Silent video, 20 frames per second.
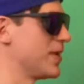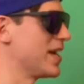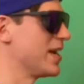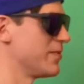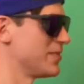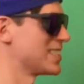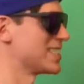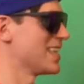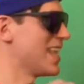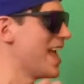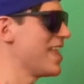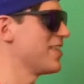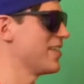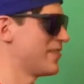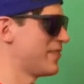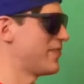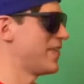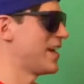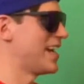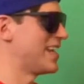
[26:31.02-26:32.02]
it was
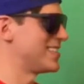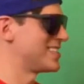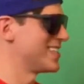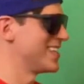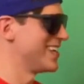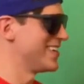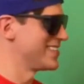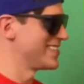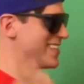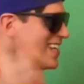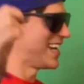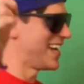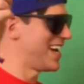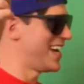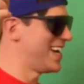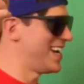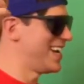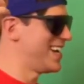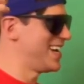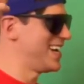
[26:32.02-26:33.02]
Leatherface, and I was like,
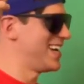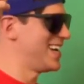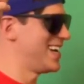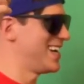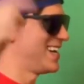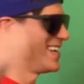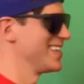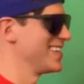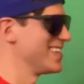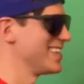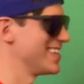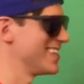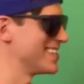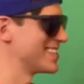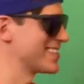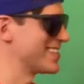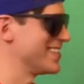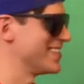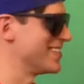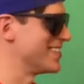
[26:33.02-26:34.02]
haha, that's
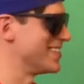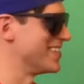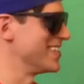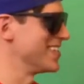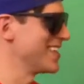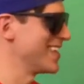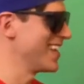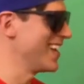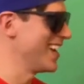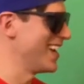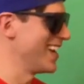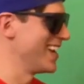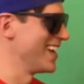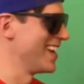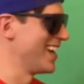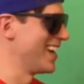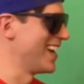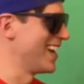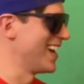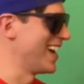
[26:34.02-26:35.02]
cool. Yeah.
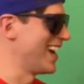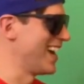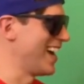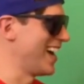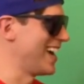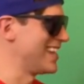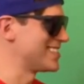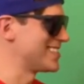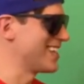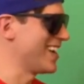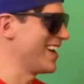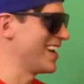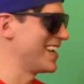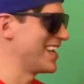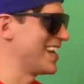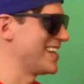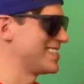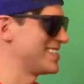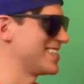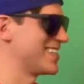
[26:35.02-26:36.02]
I saw it
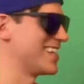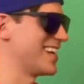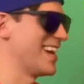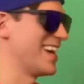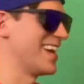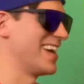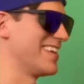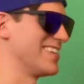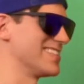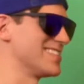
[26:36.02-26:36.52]
yesterday, and I was